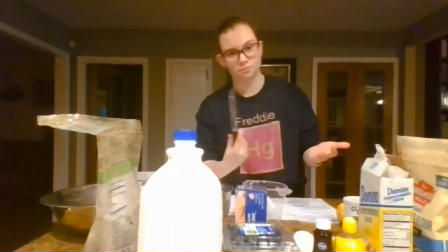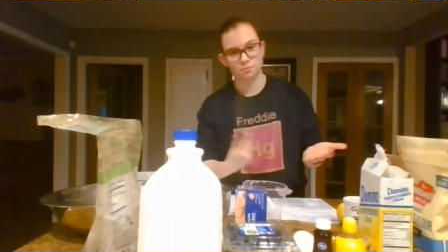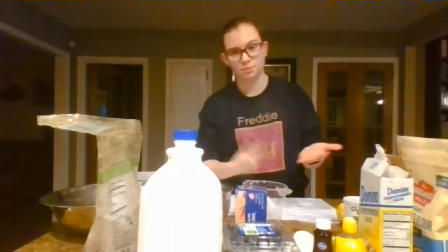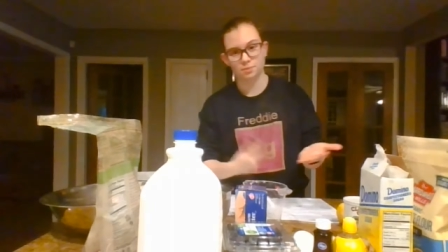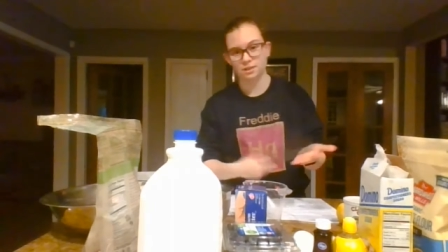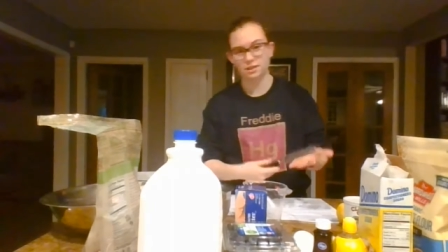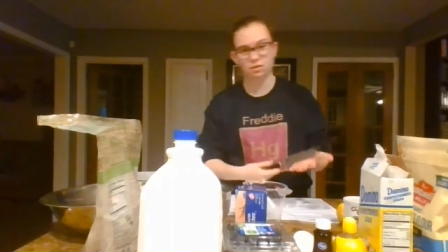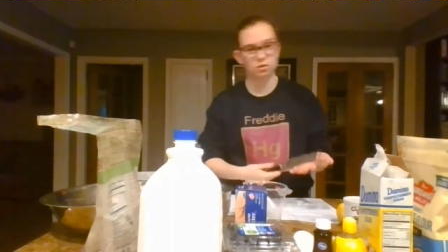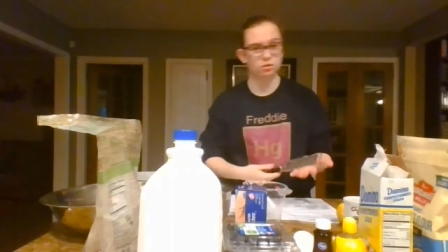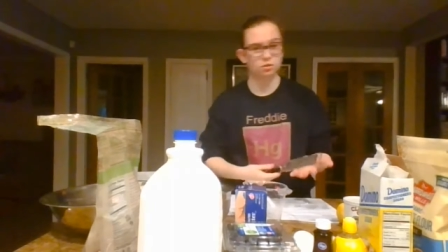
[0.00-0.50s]

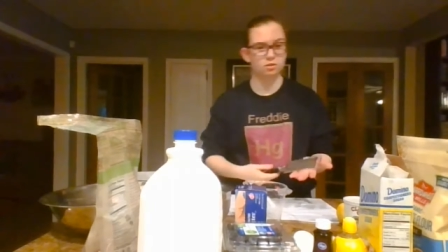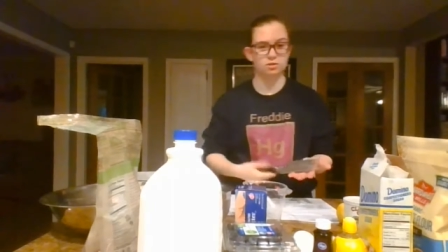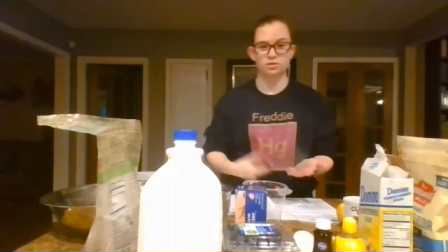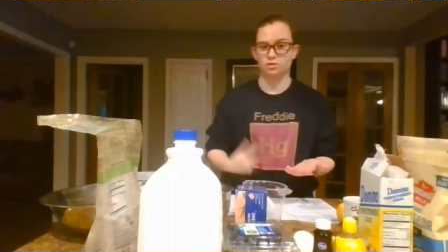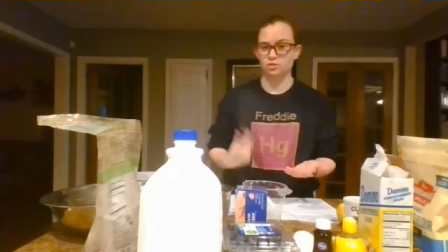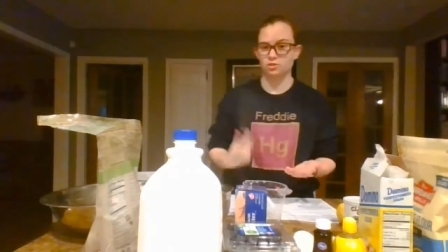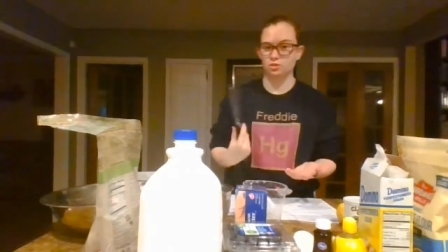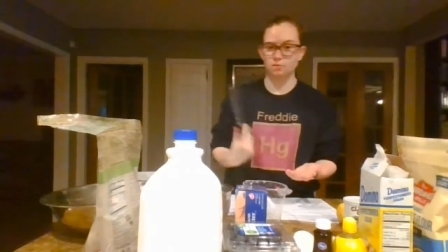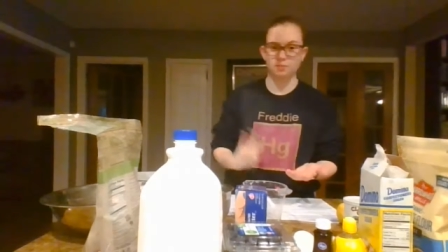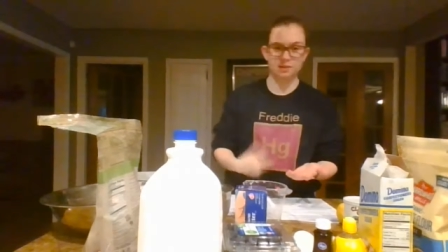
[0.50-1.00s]

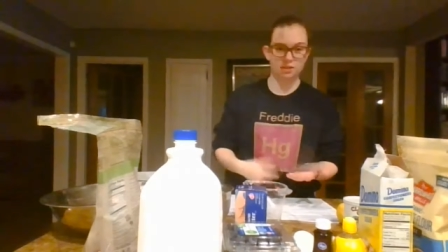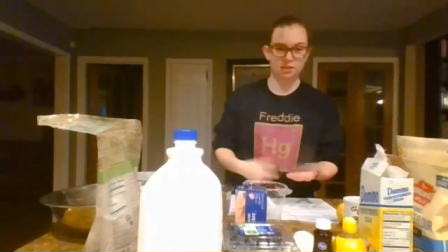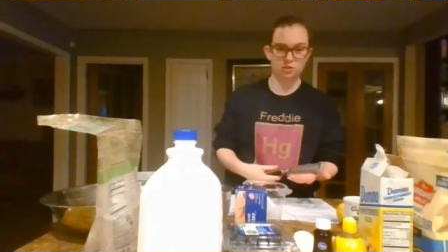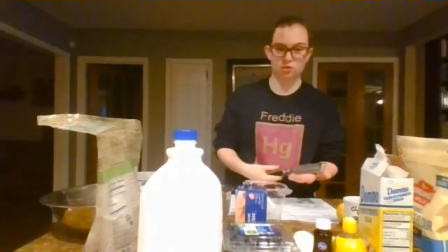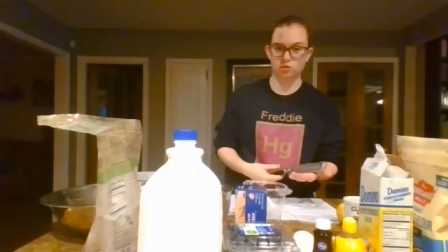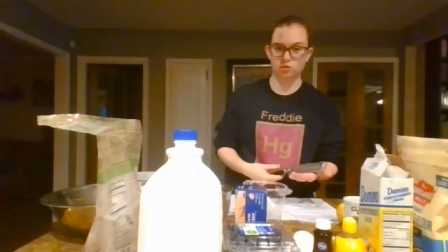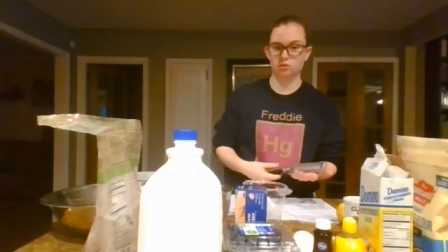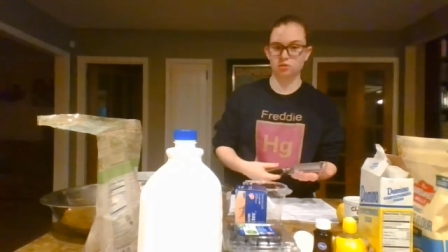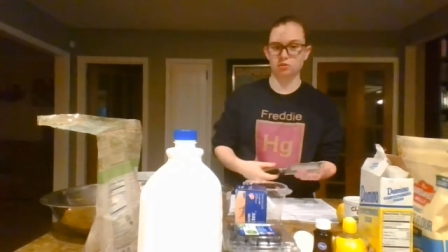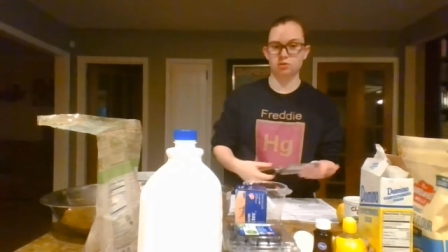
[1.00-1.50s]
beaters, your
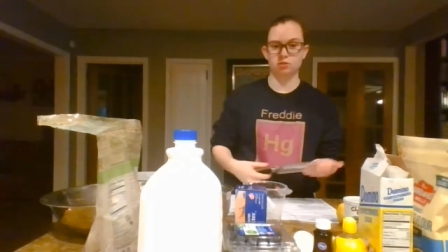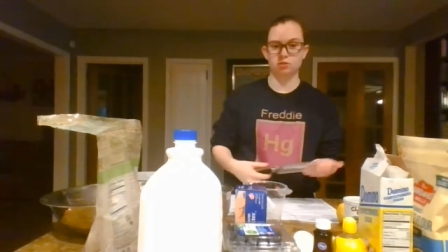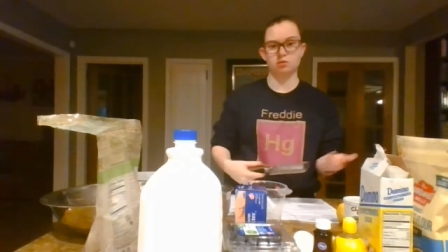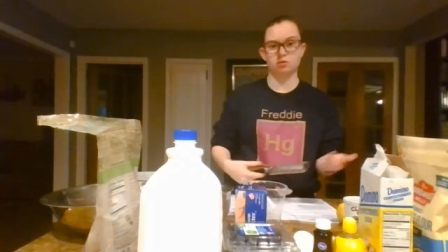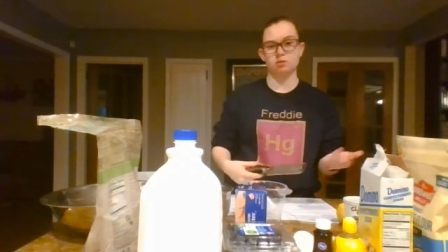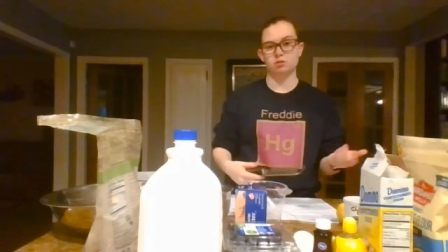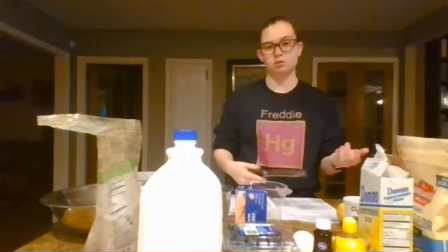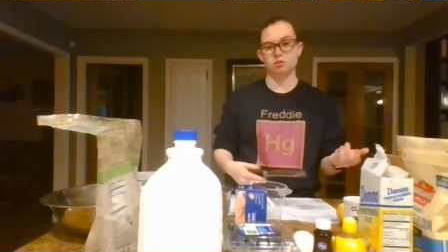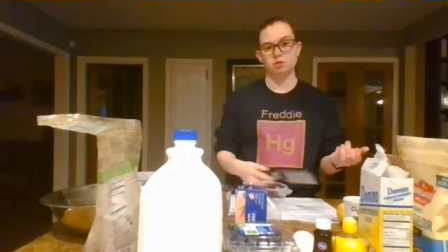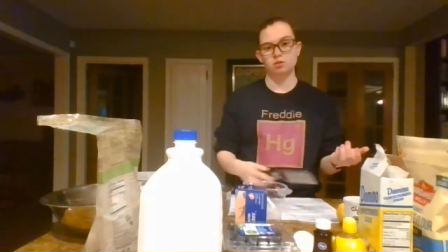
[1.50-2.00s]

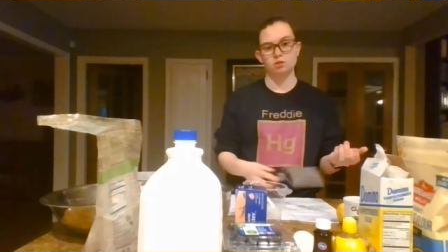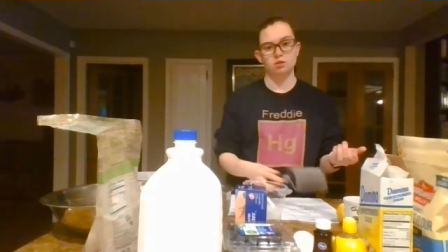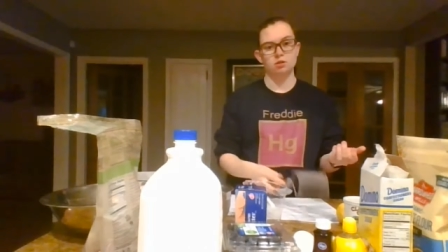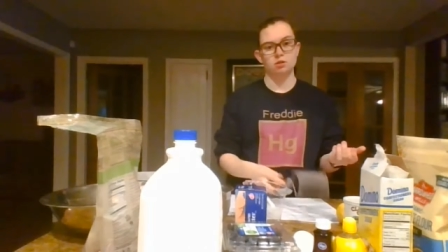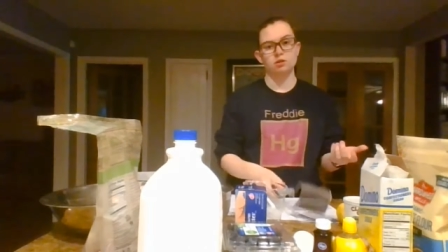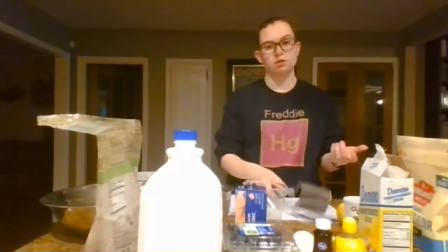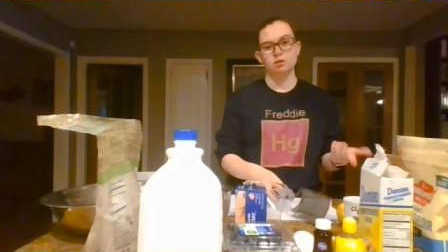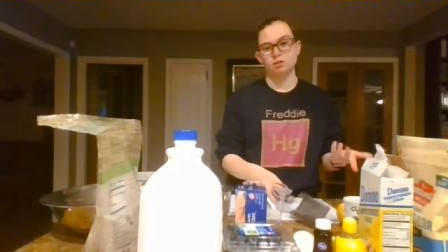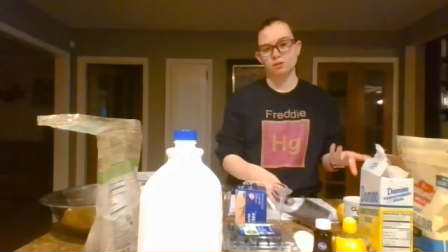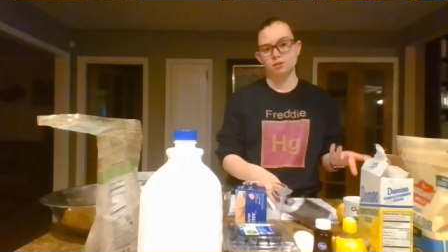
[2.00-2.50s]
mixers,
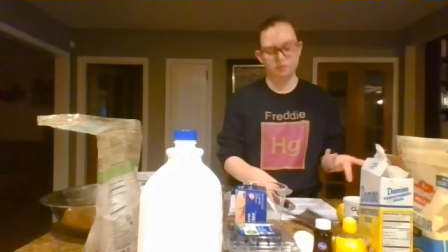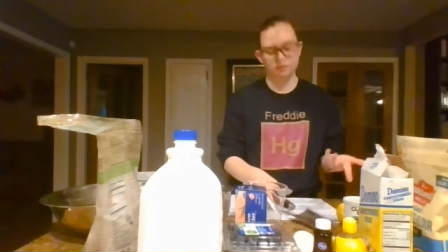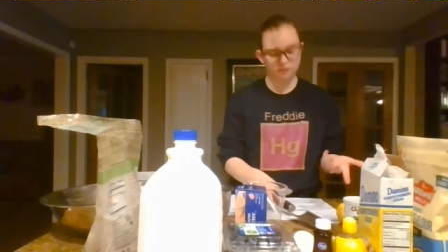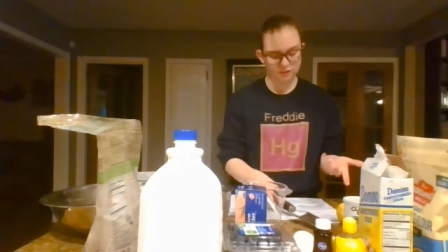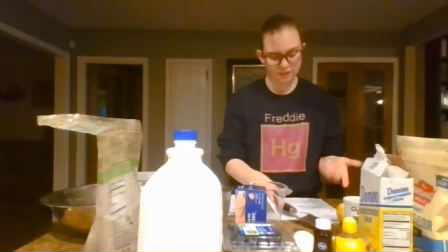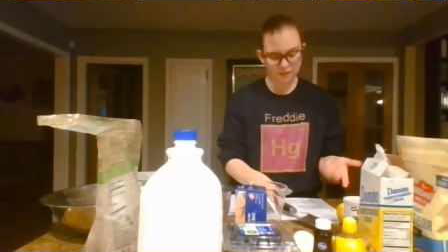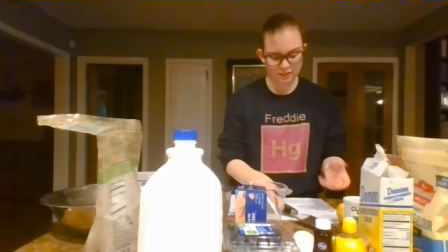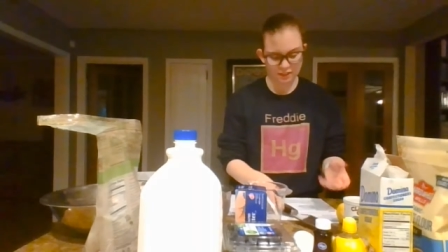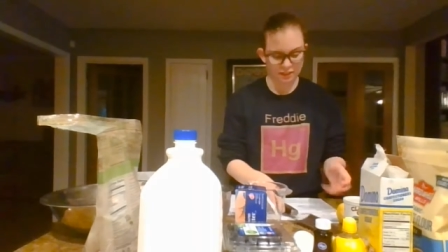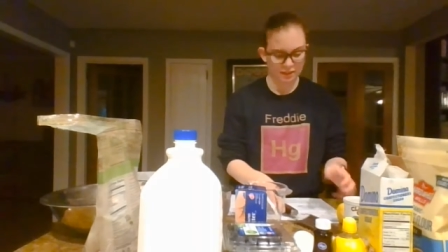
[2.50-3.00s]
stuff
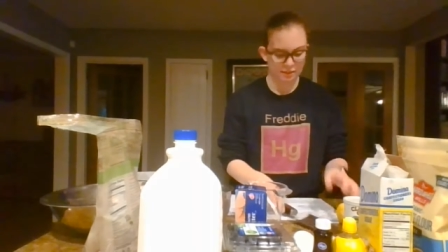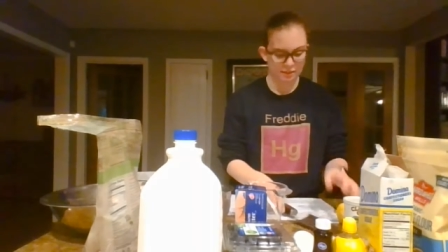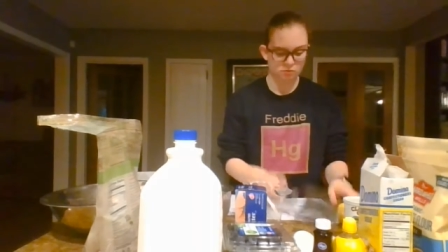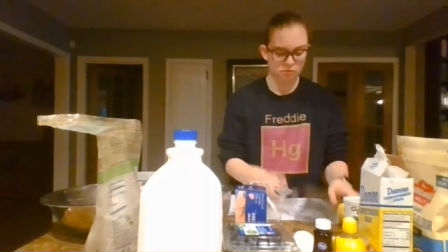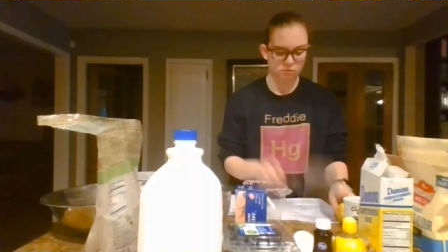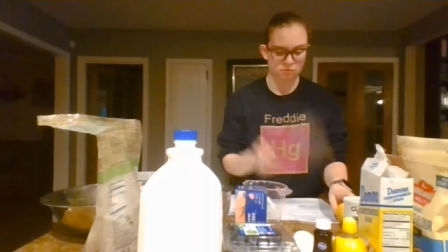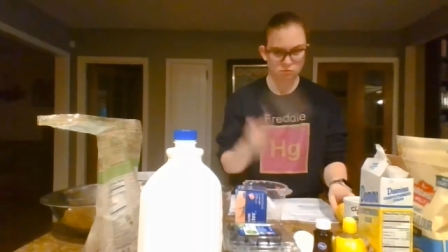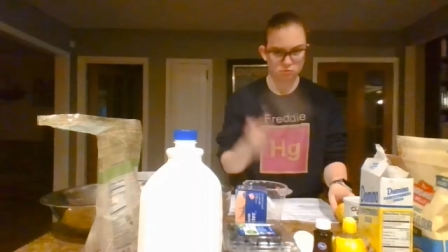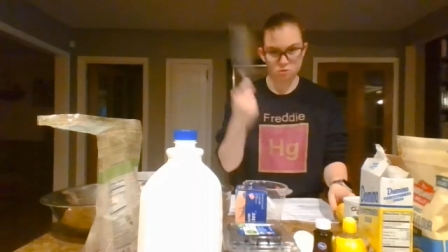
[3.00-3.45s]
like that.